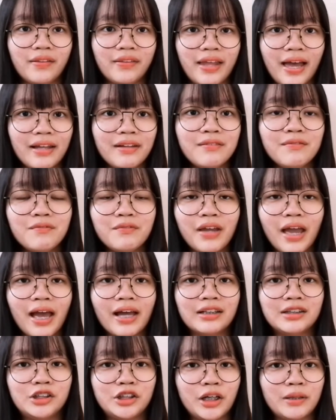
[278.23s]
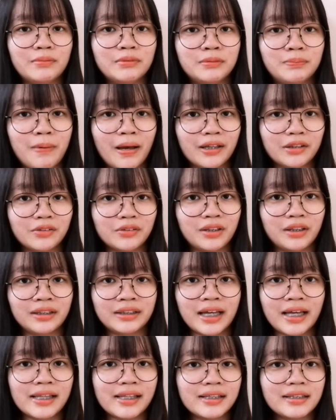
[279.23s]
Then we add James back to the
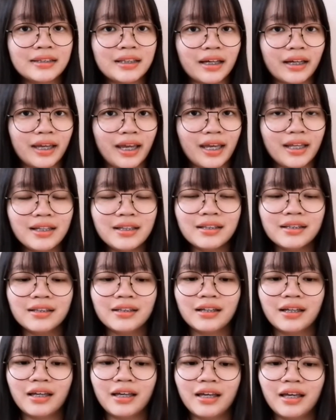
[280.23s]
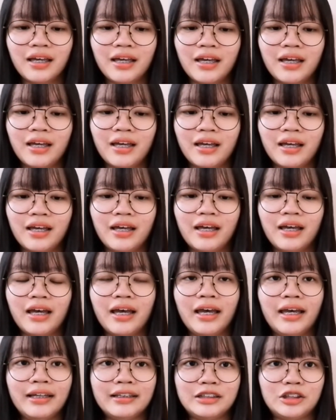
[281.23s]
sentence again.
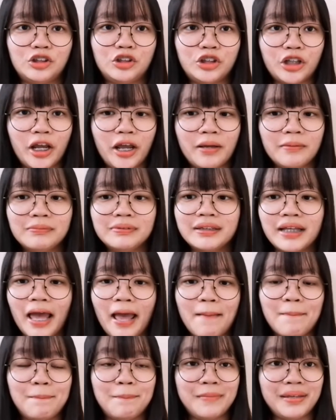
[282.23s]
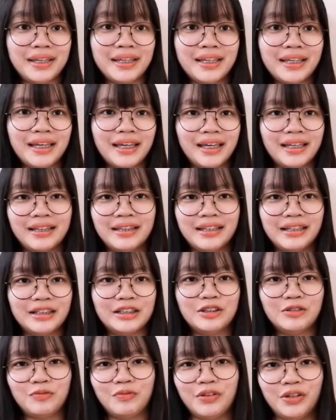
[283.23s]
It's James and me in
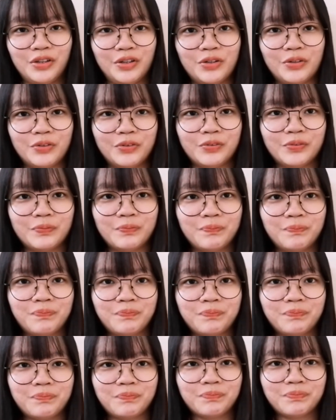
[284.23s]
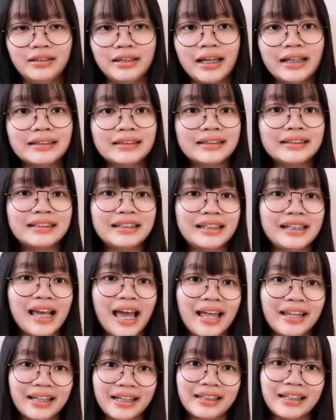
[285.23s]
this video. Let's
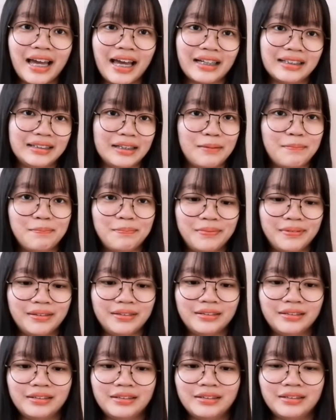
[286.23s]
see another example.